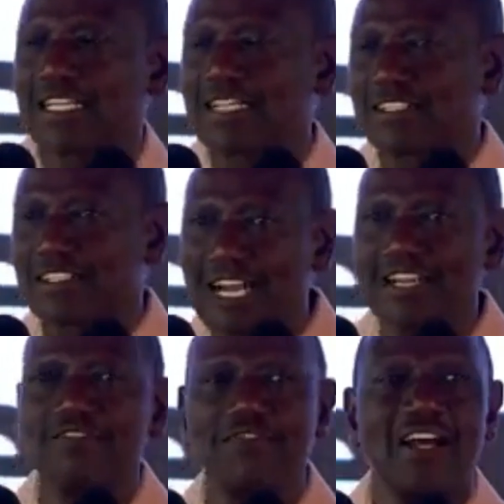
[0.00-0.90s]
takes
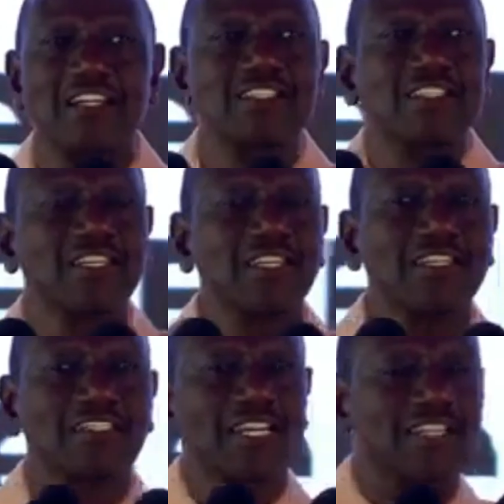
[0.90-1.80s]
sacrifice,
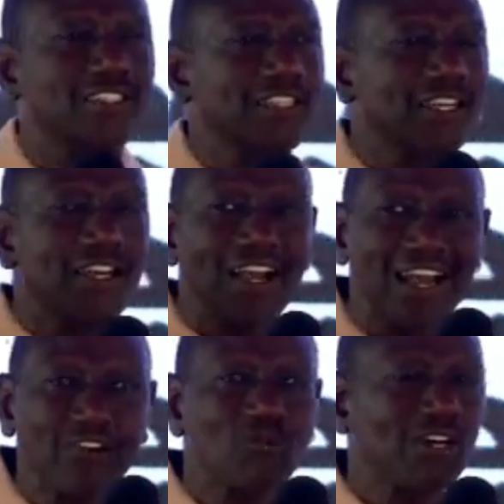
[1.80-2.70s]
it takes
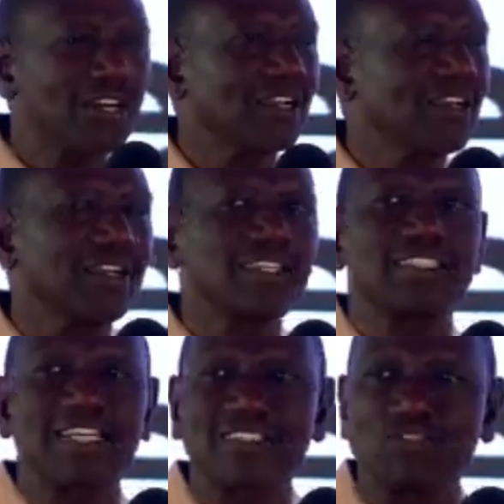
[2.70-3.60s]
hard work, it takes